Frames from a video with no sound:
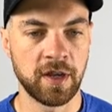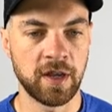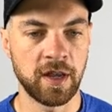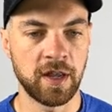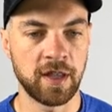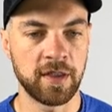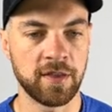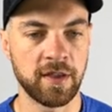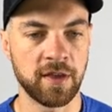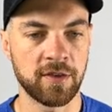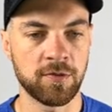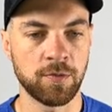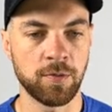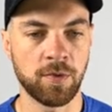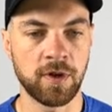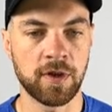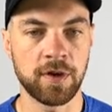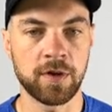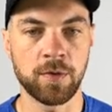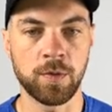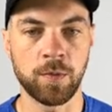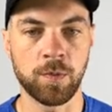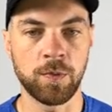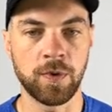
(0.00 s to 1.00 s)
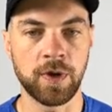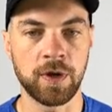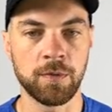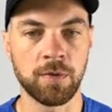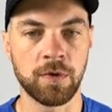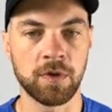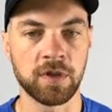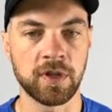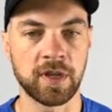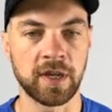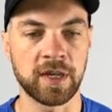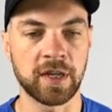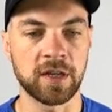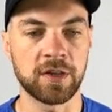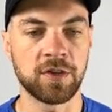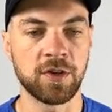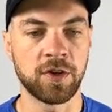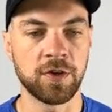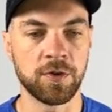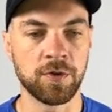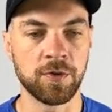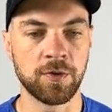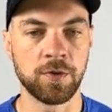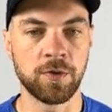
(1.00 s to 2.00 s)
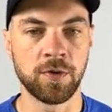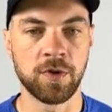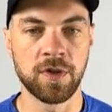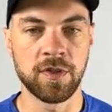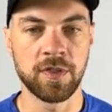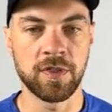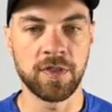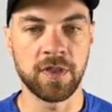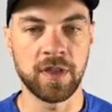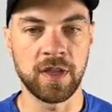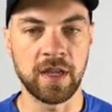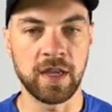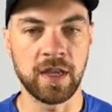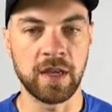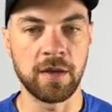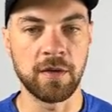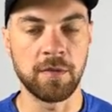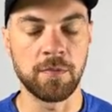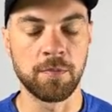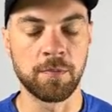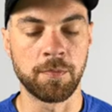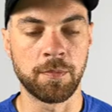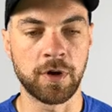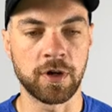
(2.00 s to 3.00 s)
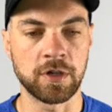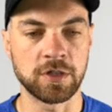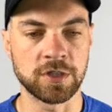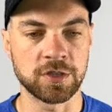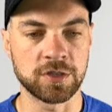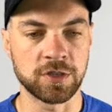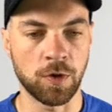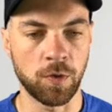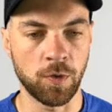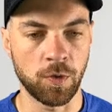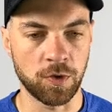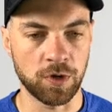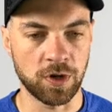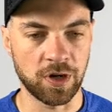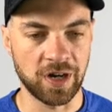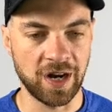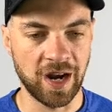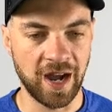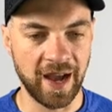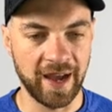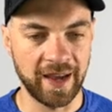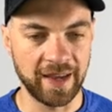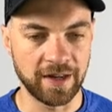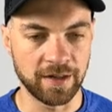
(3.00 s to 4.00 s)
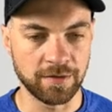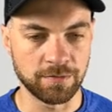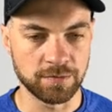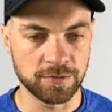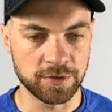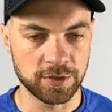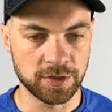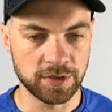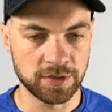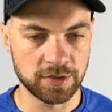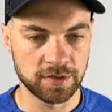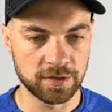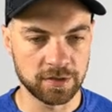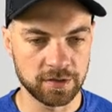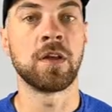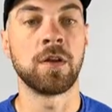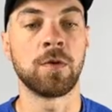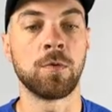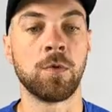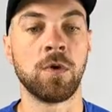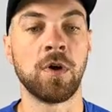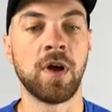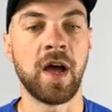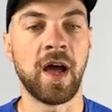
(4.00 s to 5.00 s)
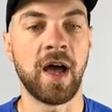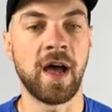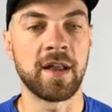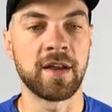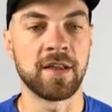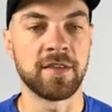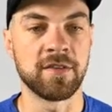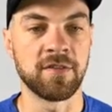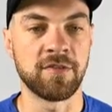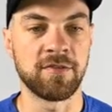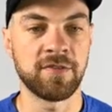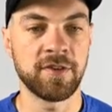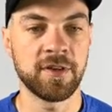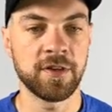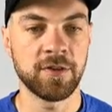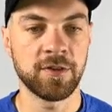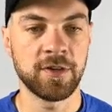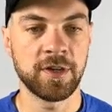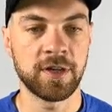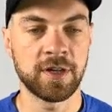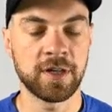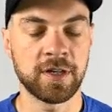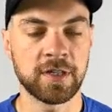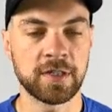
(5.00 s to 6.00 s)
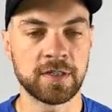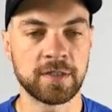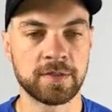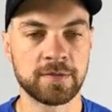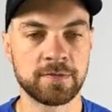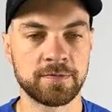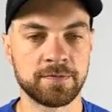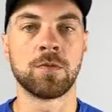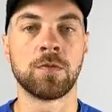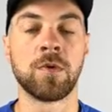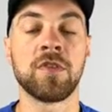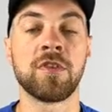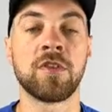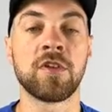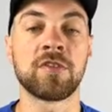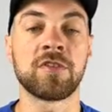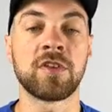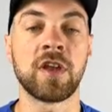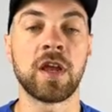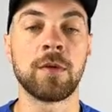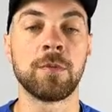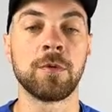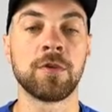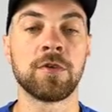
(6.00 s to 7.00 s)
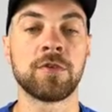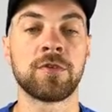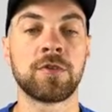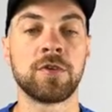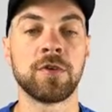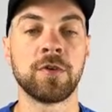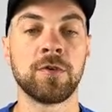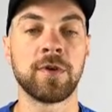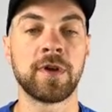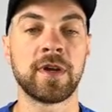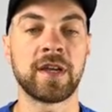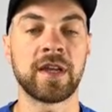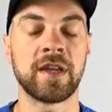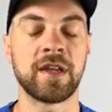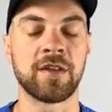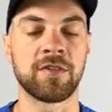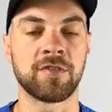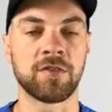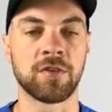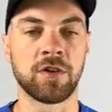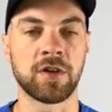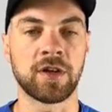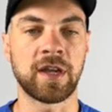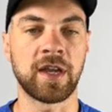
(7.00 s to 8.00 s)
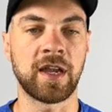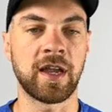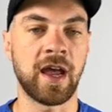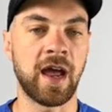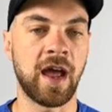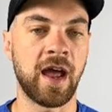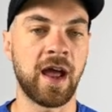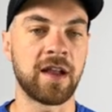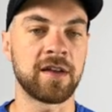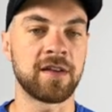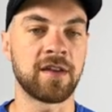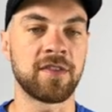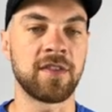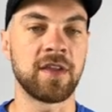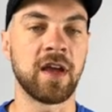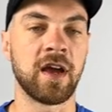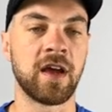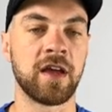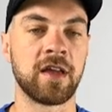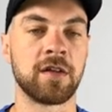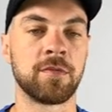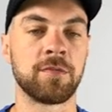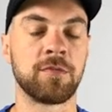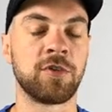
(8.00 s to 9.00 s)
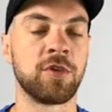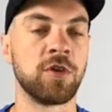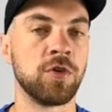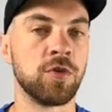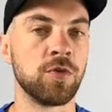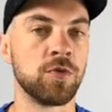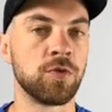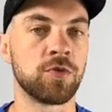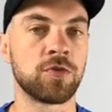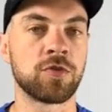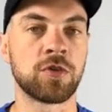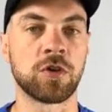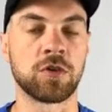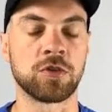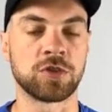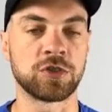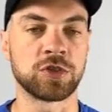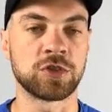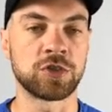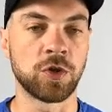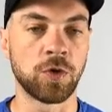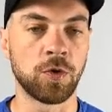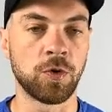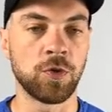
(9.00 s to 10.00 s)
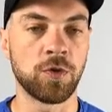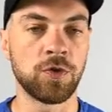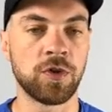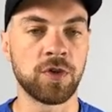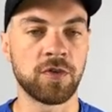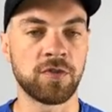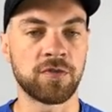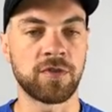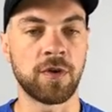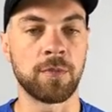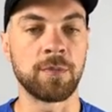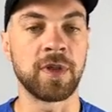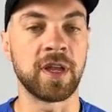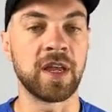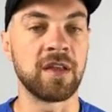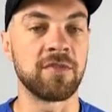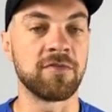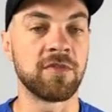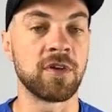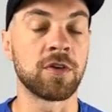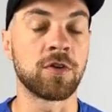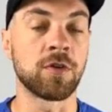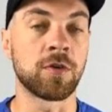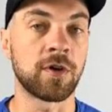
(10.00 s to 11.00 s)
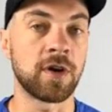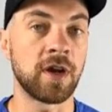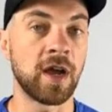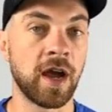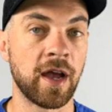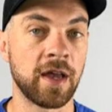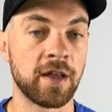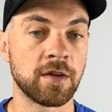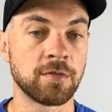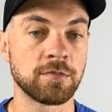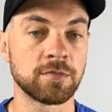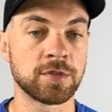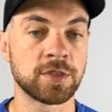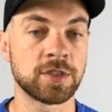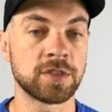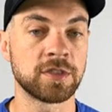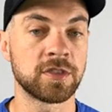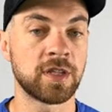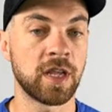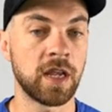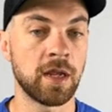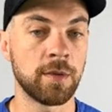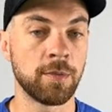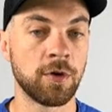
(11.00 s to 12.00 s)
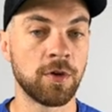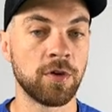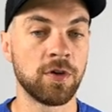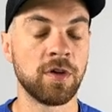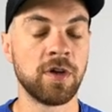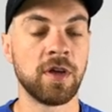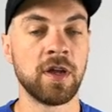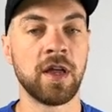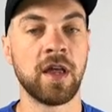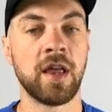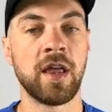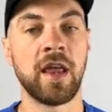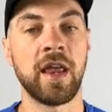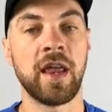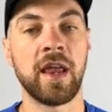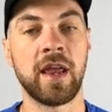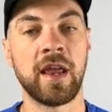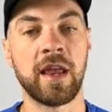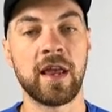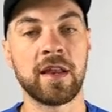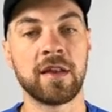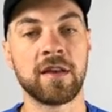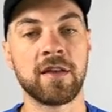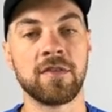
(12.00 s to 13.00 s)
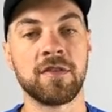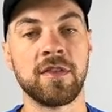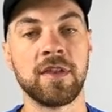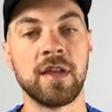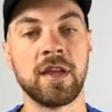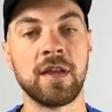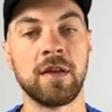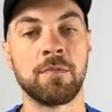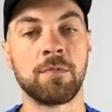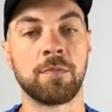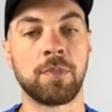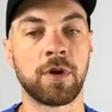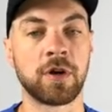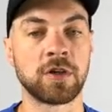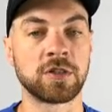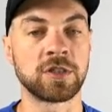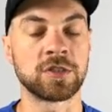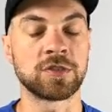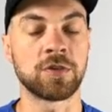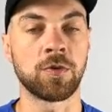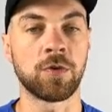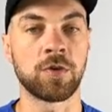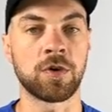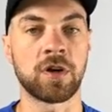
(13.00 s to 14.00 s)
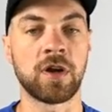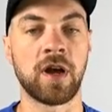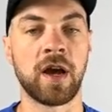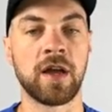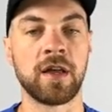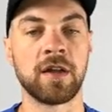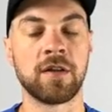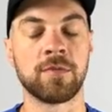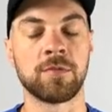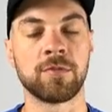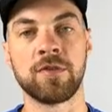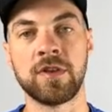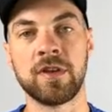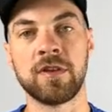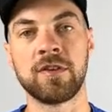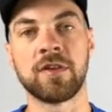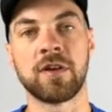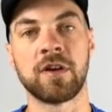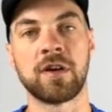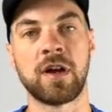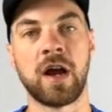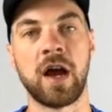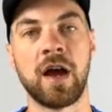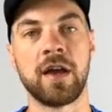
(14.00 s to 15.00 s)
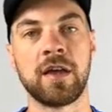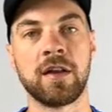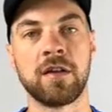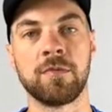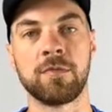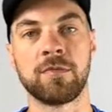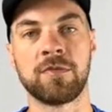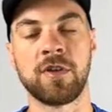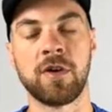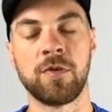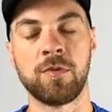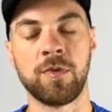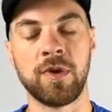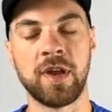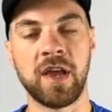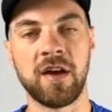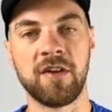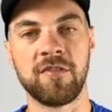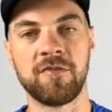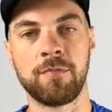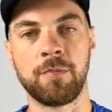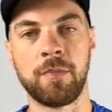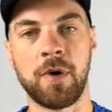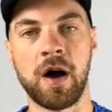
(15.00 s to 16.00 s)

And this one we will link to the purchase order items. And we'll add in the field here. What this table is doing is looking at the items used or sold from the inventory items table and the purchase order items. These are items that we have